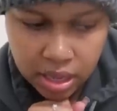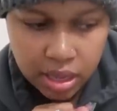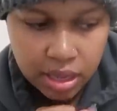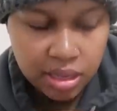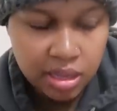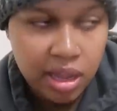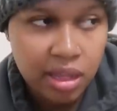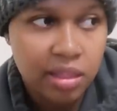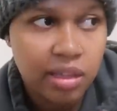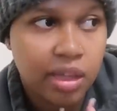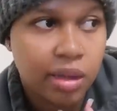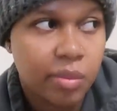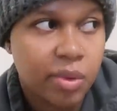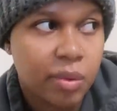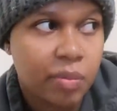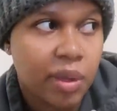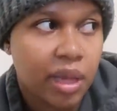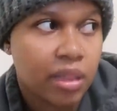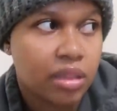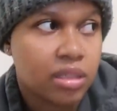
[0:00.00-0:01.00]
Yeah, I think I'm gonna
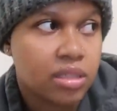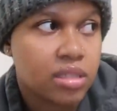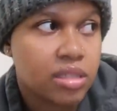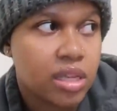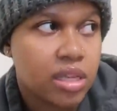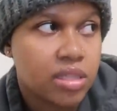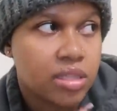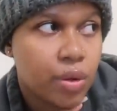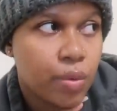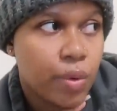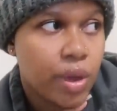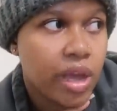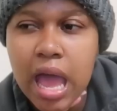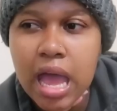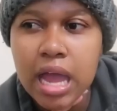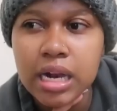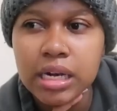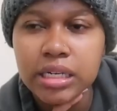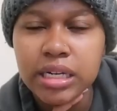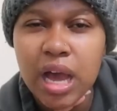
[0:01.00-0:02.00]
pack these things away,
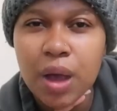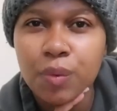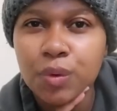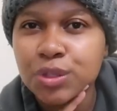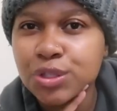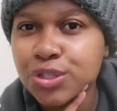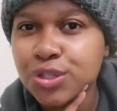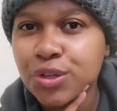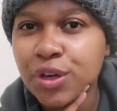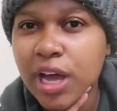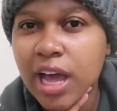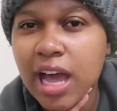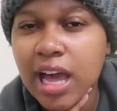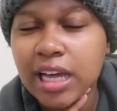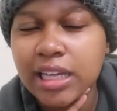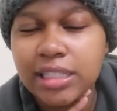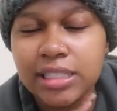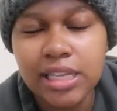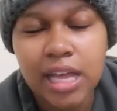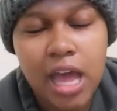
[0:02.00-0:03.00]
and I will see you
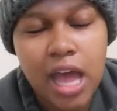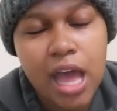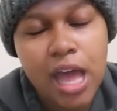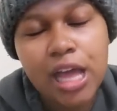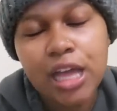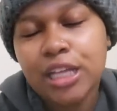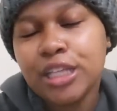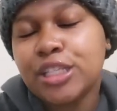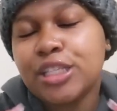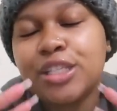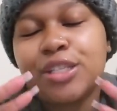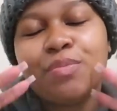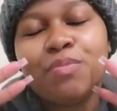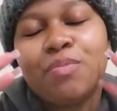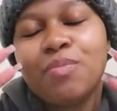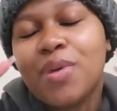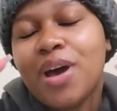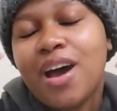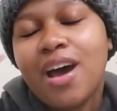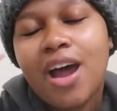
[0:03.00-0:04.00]
guys
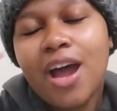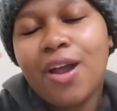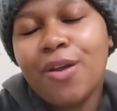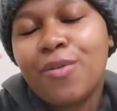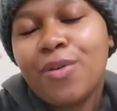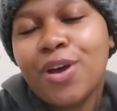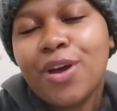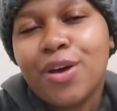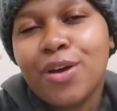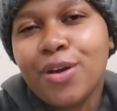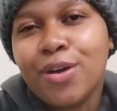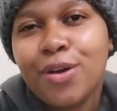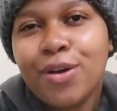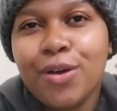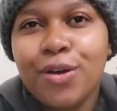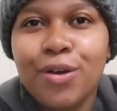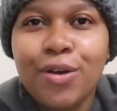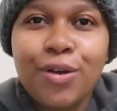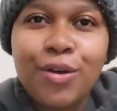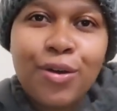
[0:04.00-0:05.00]

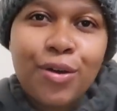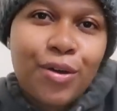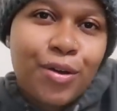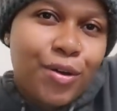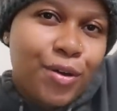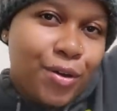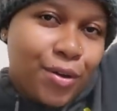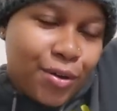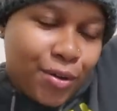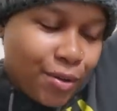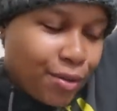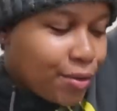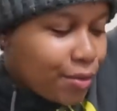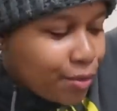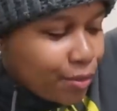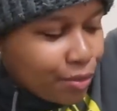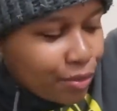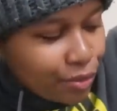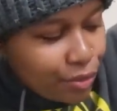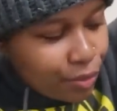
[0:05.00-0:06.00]

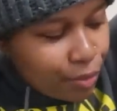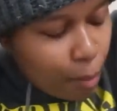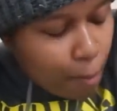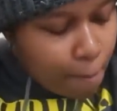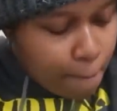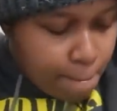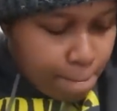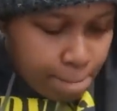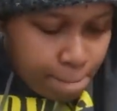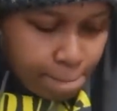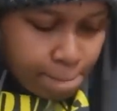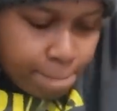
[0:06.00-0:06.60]
tomorrow.